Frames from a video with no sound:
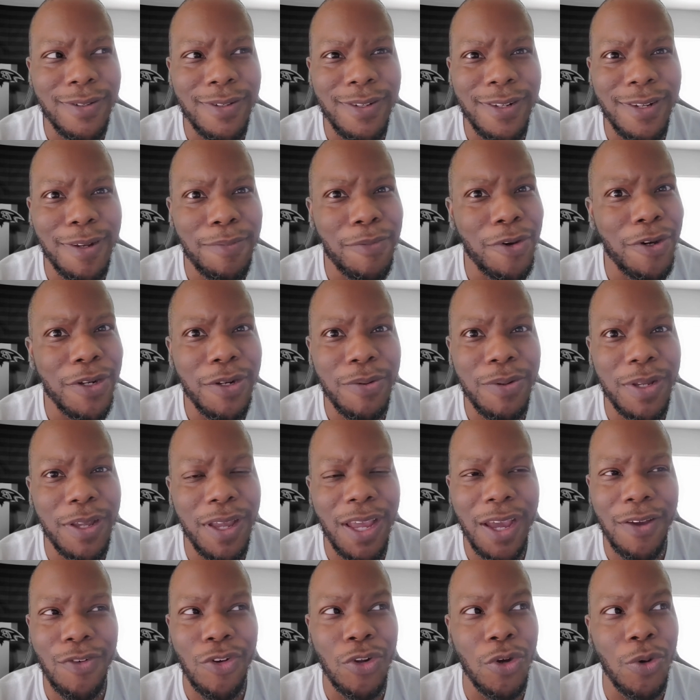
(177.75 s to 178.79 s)
Lamar don't
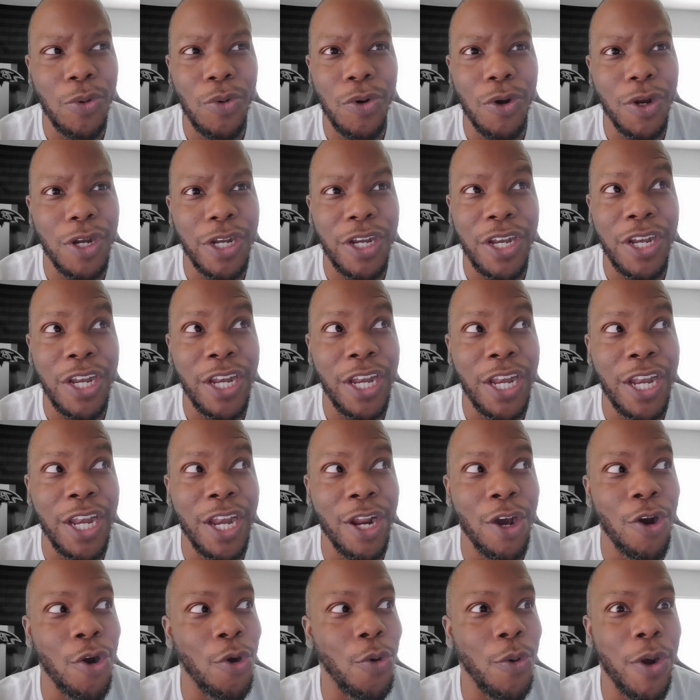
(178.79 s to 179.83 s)
have
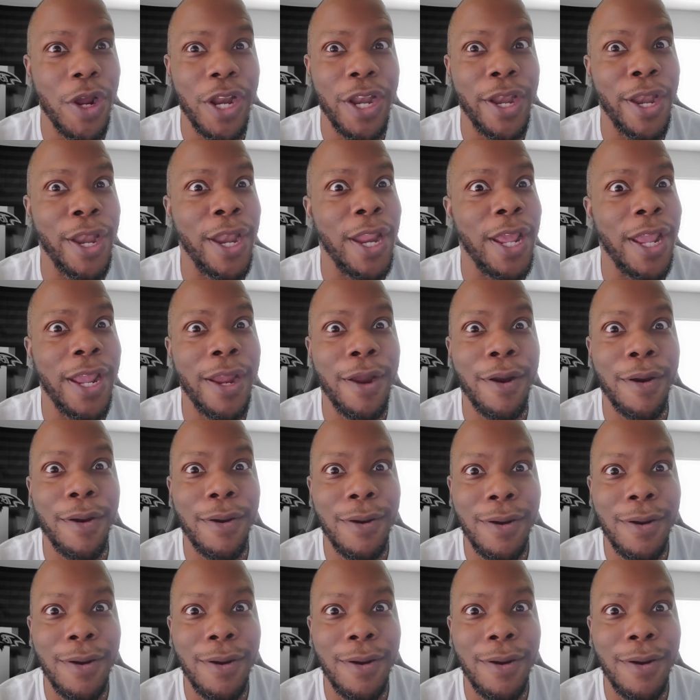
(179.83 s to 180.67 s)
nowhere near